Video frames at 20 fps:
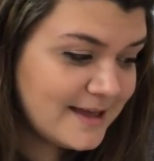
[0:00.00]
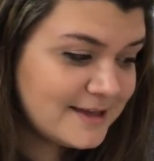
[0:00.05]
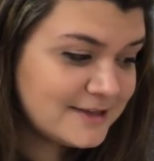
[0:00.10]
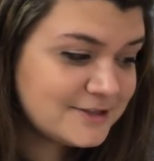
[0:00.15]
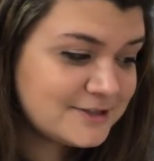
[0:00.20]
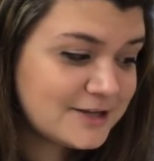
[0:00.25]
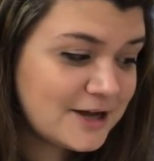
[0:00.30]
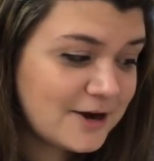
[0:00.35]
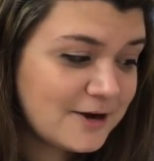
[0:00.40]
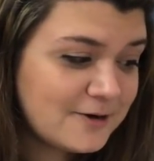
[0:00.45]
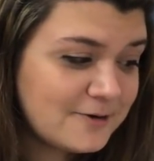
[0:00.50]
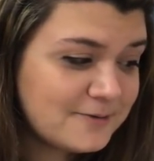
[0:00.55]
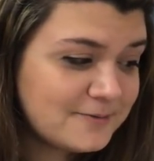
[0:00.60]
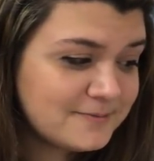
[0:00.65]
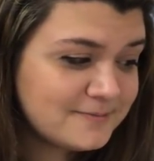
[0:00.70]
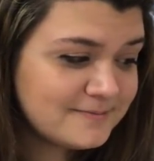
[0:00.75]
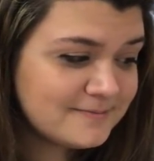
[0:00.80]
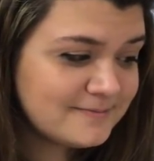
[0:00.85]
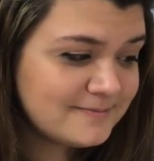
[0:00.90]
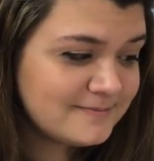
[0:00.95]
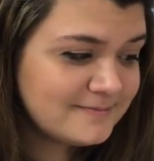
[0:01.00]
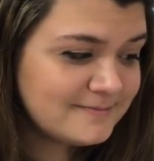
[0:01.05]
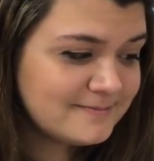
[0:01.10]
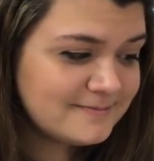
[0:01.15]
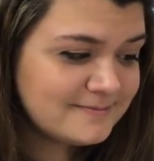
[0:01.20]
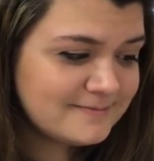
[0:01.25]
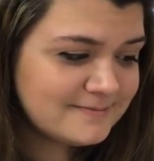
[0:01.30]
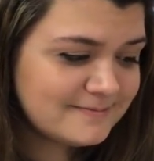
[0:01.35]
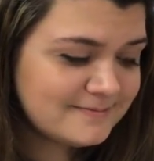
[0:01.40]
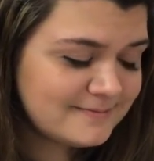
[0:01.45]
So
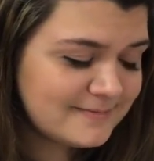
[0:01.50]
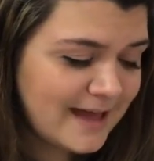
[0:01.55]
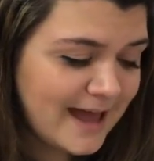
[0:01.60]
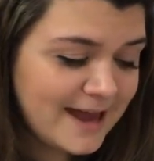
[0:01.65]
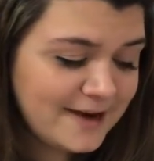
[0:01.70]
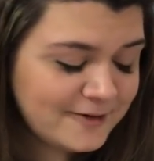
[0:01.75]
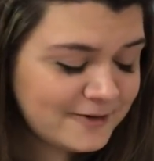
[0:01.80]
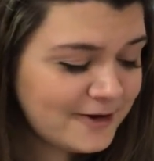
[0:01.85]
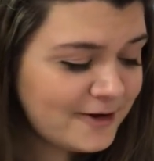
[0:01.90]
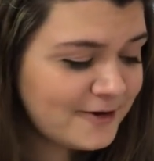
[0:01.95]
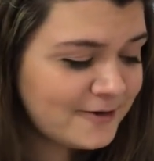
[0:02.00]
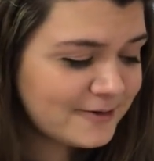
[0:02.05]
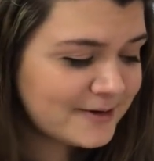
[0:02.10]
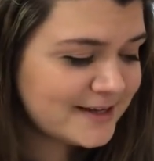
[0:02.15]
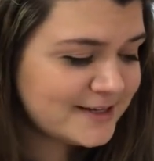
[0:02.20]
I don't know.